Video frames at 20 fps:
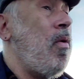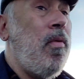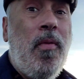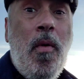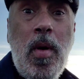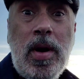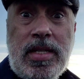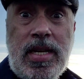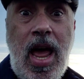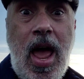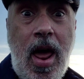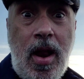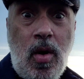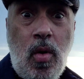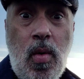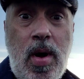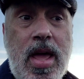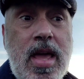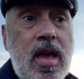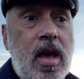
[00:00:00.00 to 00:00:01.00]
$410 a
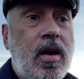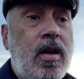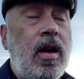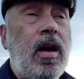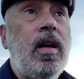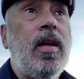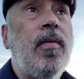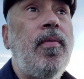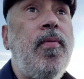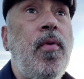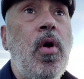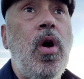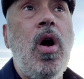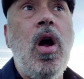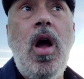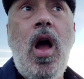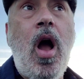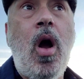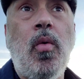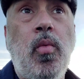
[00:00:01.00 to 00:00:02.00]
week
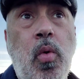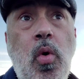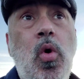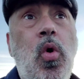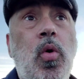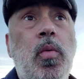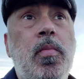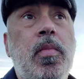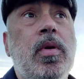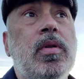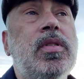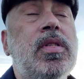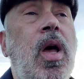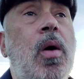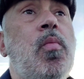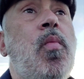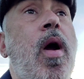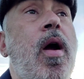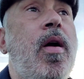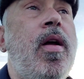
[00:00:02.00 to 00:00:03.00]
for a room
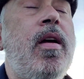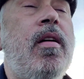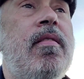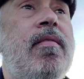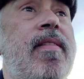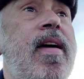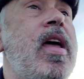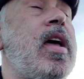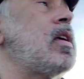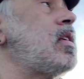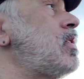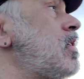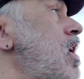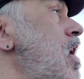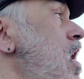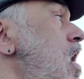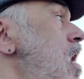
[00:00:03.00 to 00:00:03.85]
somewhere here in Vegas.